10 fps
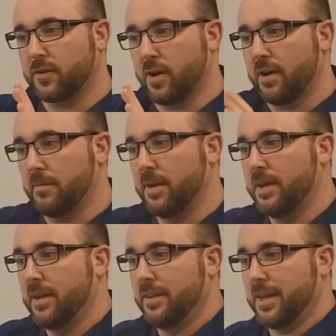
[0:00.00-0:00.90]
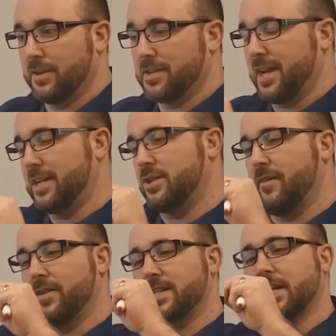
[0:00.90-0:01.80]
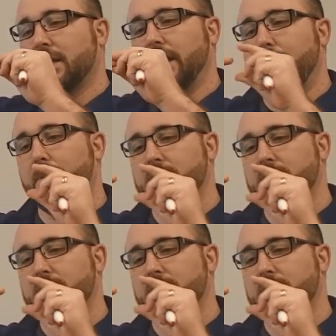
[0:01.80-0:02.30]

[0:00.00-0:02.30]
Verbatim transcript: from the other side. So if it's a clip,